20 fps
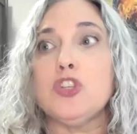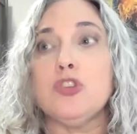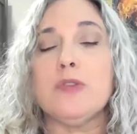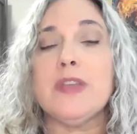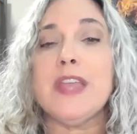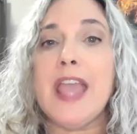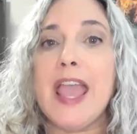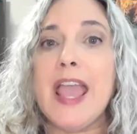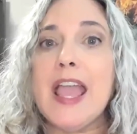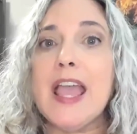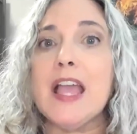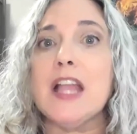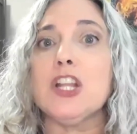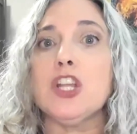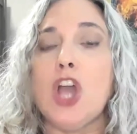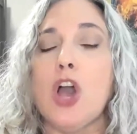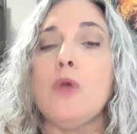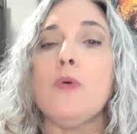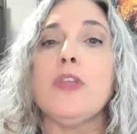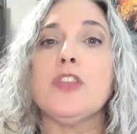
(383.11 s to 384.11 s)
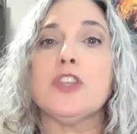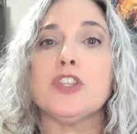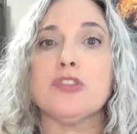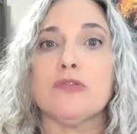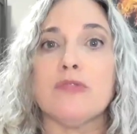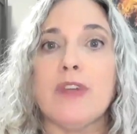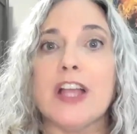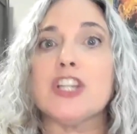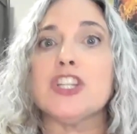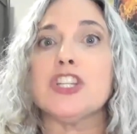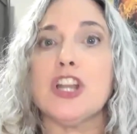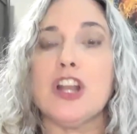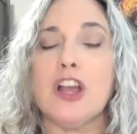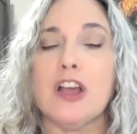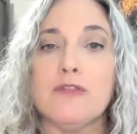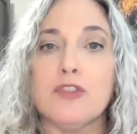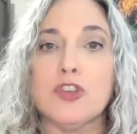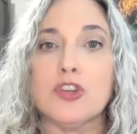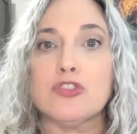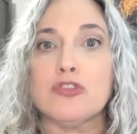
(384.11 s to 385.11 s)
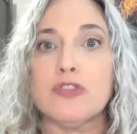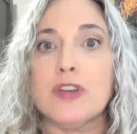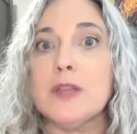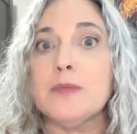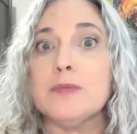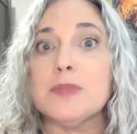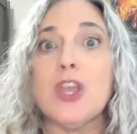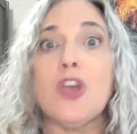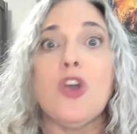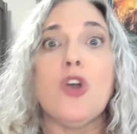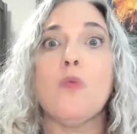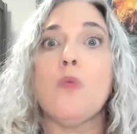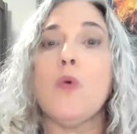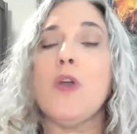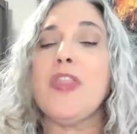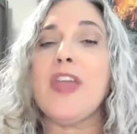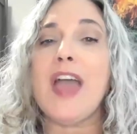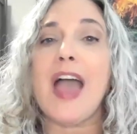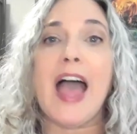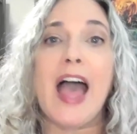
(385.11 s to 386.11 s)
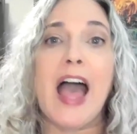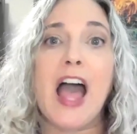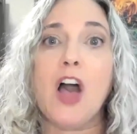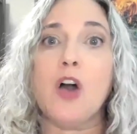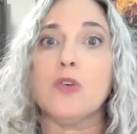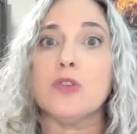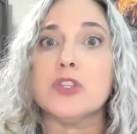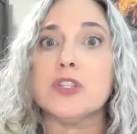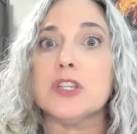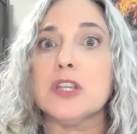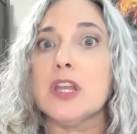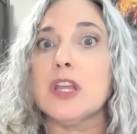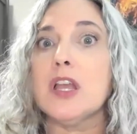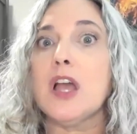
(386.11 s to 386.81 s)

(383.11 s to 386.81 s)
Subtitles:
You can go in the direction of your dreams without